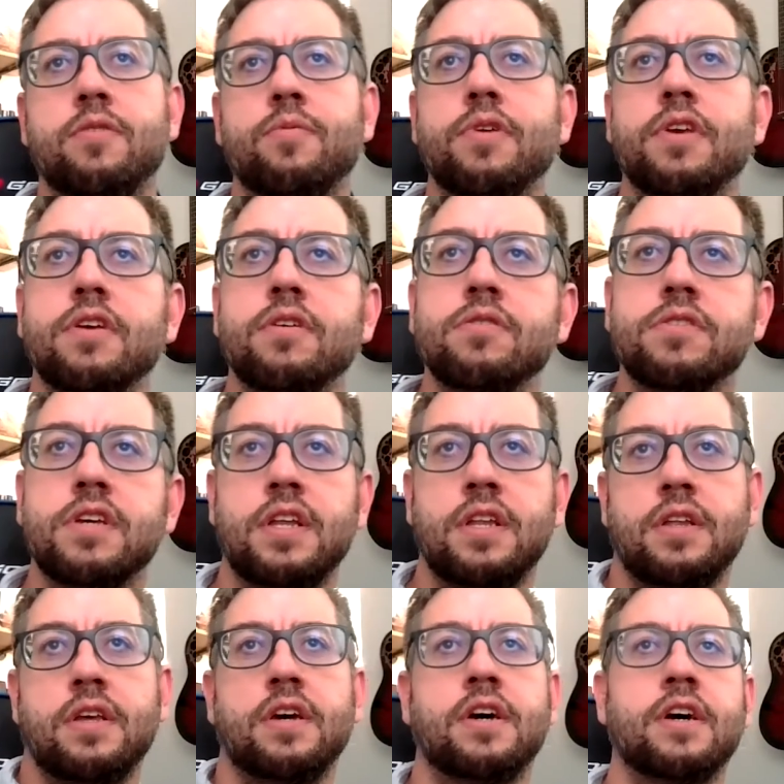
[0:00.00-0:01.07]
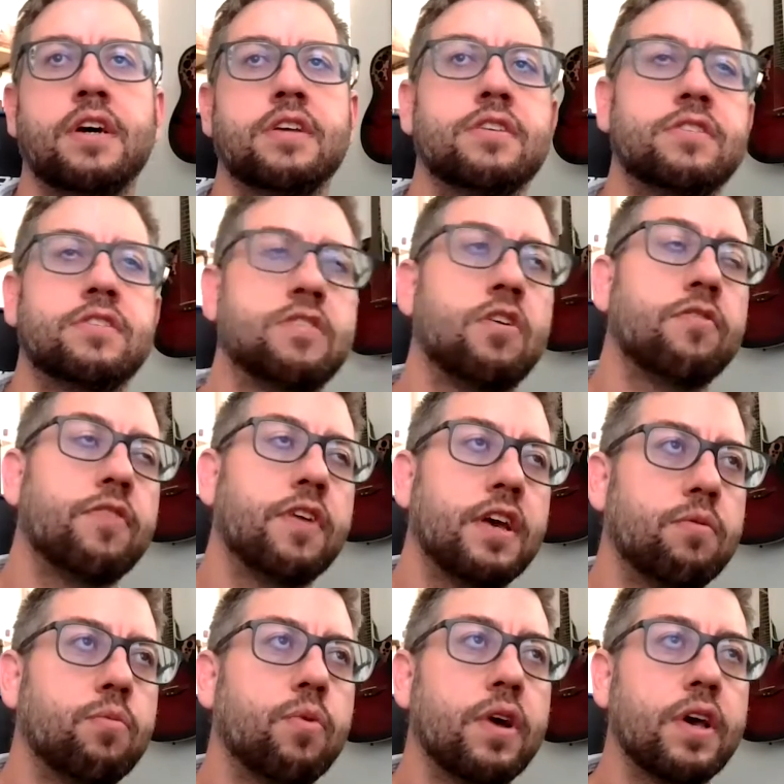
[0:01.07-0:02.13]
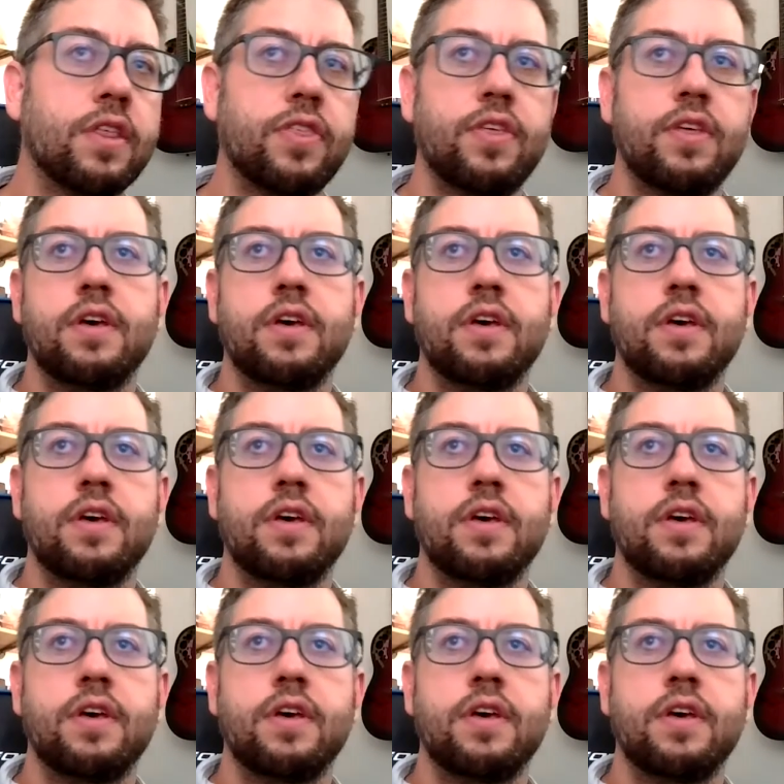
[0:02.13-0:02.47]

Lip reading: to be using Snowflake with